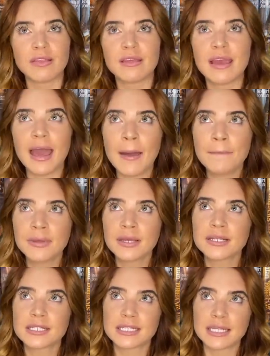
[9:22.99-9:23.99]
the
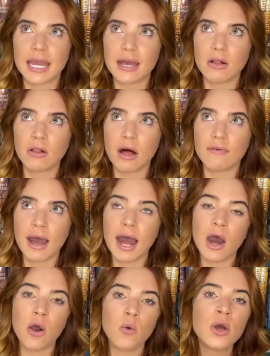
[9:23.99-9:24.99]
epic scale of
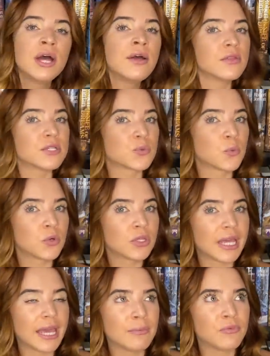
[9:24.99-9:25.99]
how this world
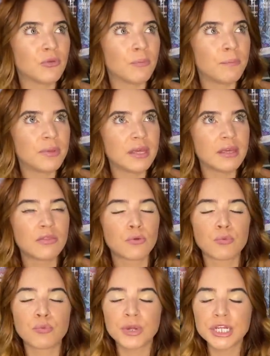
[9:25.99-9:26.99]
came to be, the
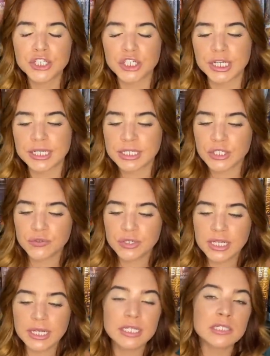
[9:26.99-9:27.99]
rich
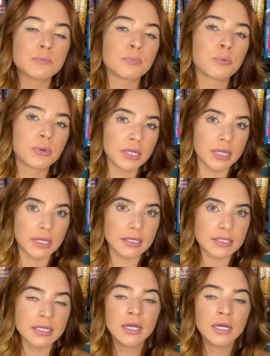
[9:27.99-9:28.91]
history, it's brilliant.